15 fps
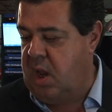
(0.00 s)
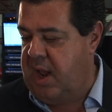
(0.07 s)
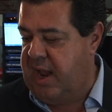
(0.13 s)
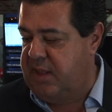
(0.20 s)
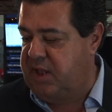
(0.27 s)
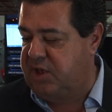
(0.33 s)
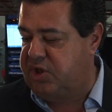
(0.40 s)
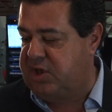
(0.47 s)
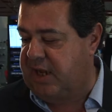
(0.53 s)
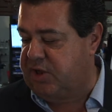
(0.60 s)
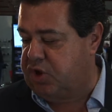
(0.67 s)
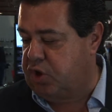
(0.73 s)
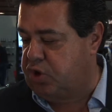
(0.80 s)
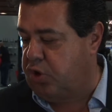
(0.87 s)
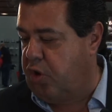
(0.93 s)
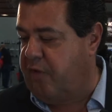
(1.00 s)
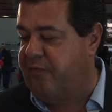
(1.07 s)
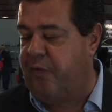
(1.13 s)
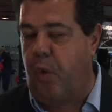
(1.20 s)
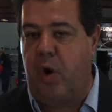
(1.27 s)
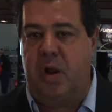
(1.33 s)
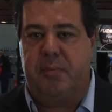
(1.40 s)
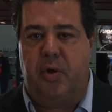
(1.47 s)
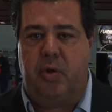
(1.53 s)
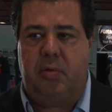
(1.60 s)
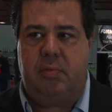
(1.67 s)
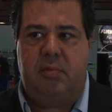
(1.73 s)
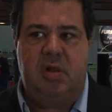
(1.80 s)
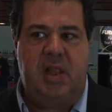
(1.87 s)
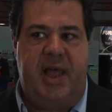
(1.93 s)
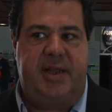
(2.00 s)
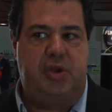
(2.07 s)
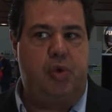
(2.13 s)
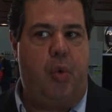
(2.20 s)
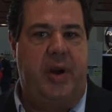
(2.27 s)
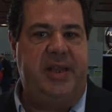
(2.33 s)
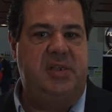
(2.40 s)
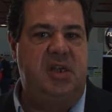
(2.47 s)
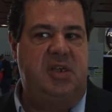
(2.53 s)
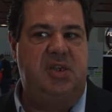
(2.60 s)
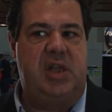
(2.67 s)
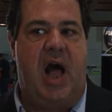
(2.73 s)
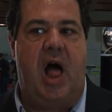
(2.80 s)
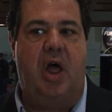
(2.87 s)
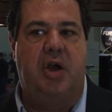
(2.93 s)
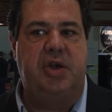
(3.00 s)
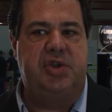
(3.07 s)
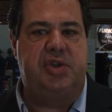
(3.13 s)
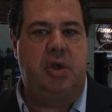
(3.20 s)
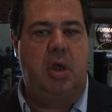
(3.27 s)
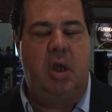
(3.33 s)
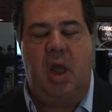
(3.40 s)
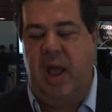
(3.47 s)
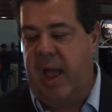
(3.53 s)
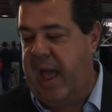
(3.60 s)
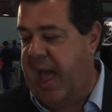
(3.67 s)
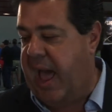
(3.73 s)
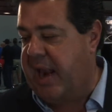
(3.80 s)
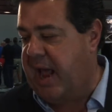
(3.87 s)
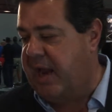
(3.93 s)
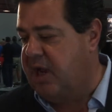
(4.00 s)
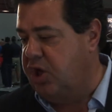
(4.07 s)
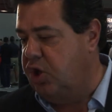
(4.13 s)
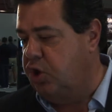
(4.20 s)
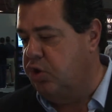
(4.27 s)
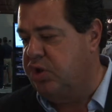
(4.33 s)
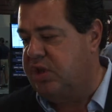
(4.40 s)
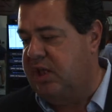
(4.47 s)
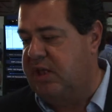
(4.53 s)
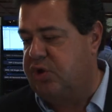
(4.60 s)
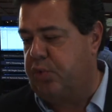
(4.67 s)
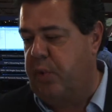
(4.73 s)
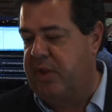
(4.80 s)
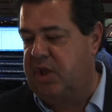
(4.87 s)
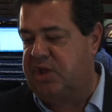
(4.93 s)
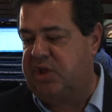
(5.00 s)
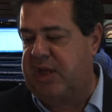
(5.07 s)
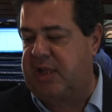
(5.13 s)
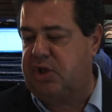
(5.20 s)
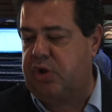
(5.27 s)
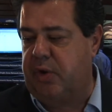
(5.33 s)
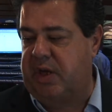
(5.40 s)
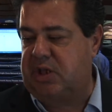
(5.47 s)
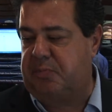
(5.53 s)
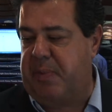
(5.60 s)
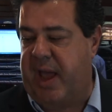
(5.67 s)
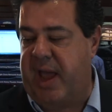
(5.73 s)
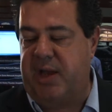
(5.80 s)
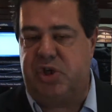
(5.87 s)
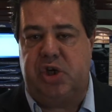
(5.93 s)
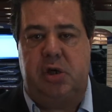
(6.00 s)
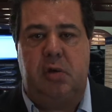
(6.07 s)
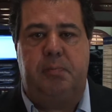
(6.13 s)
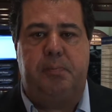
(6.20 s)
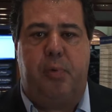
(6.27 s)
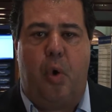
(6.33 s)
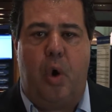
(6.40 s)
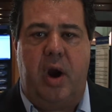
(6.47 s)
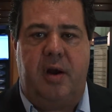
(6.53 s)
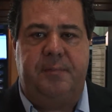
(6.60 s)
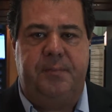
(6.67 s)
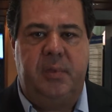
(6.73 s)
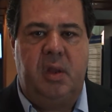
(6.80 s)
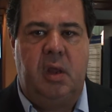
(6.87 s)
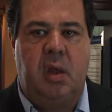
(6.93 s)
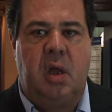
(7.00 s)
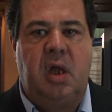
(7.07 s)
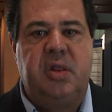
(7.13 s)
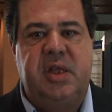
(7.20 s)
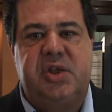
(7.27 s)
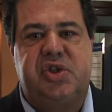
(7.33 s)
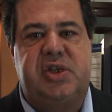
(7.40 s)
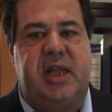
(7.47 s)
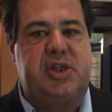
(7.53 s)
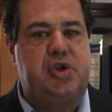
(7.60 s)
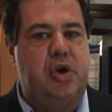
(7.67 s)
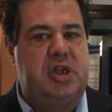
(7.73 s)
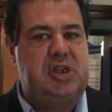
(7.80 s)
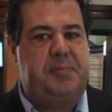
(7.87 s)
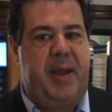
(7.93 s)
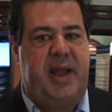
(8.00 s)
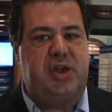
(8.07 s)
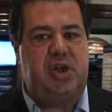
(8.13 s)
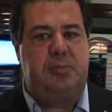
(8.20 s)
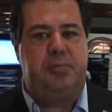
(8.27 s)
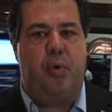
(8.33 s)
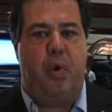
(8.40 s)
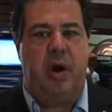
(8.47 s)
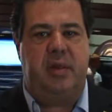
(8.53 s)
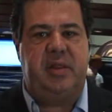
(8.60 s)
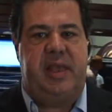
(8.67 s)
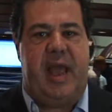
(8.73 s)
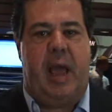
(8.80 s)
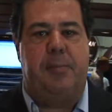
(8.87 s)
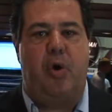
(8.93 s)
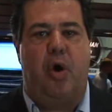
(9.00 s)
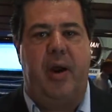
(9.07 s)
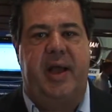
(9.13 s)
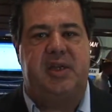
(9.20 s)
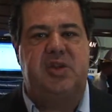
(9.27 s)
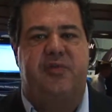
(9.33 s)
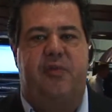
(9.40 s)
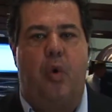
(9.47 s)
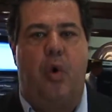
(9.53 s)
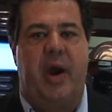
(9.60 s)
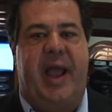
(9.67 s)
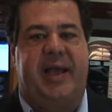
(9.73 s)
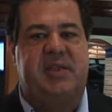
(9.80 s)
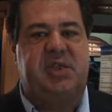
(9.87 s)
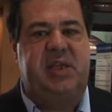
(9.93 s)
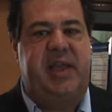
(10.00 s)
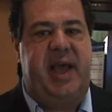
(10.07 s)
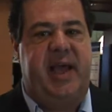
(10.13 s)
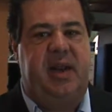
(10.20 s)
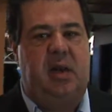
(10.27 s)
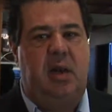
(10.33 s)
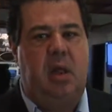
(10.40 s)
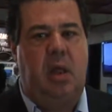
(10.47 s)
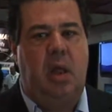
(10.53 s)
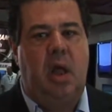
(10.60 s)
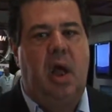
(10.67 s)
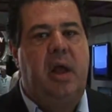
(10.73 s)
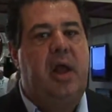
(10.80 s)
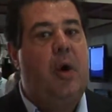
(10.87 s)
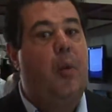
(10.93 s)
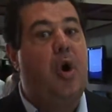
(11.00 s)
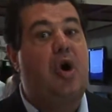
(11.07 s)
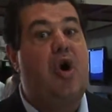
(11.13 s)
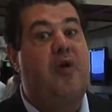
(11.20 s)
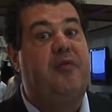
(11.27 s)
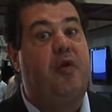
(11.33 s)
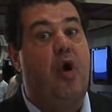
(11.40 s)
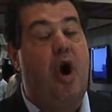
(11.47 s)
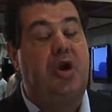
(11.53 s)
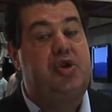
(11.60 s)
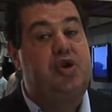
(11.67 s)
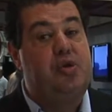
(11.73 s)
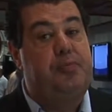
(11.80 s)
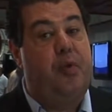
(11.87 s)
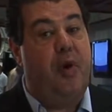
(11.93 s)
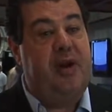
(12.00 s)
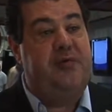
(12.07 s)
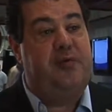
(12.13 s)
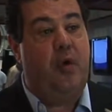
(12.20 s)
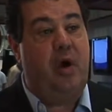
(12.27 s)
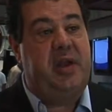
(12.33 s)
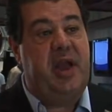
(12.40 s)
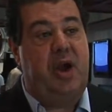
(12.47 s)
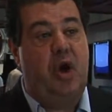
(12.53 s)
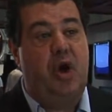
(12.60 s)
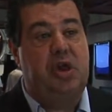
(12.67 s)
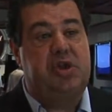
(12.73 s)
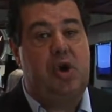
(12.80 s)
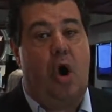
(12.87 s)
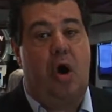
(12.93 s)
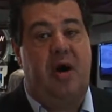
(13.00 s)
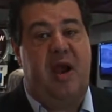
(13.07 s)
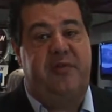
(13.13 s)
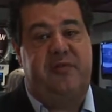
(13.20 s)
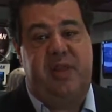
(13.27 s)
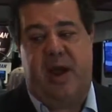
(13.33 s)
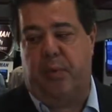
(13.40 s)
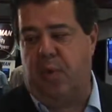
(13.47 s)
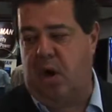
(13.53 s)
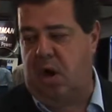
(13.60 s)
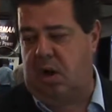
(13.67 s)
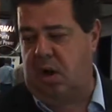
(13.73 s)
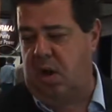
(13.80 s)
And these sensors are affordable, like $26, and I can use these with a sensor expansion port. This sensor expansion port, the MRX4 SEN, can work over our 2.4 gigahertz RF network,